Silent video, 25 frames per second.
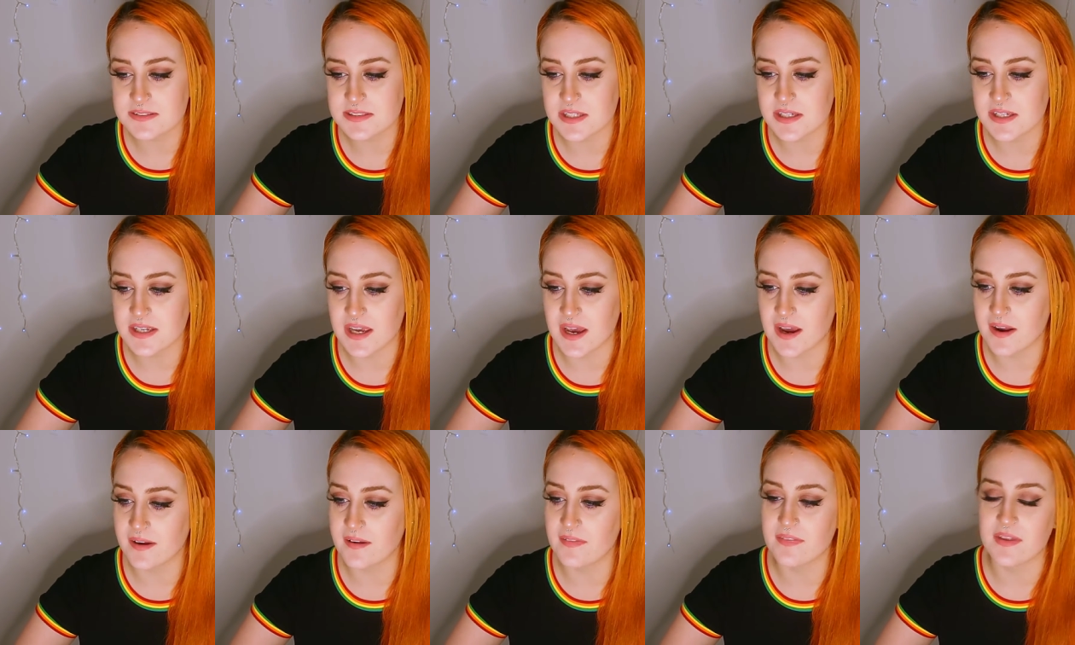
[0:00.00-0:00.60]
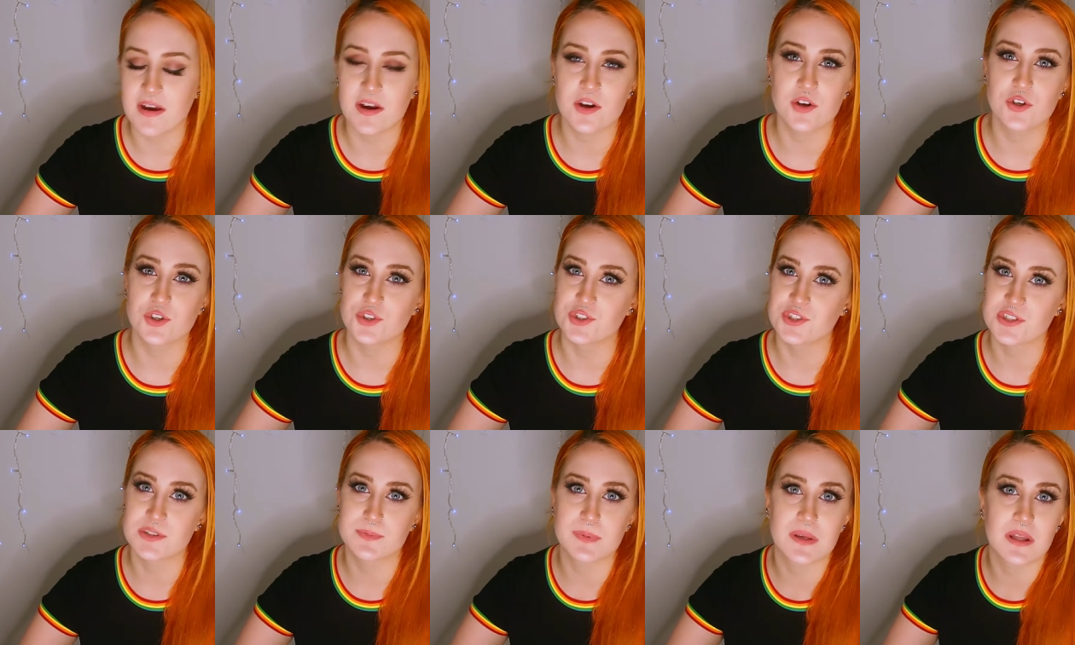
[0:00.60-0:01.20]
Again, that could
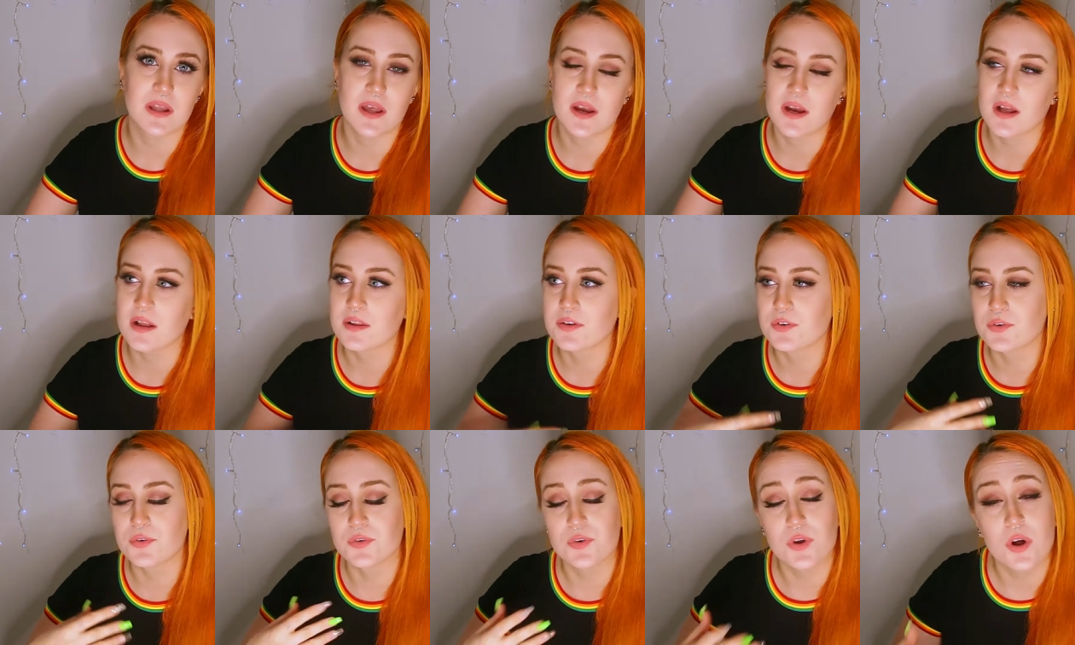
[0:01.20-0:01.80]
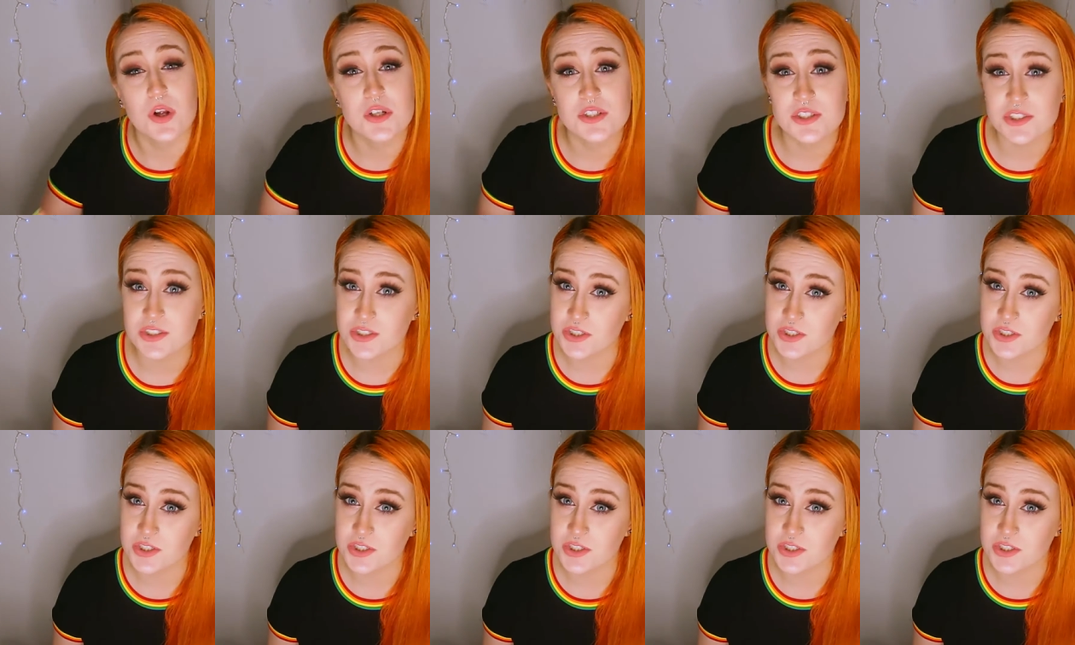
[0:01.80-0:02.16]
just be like a little nod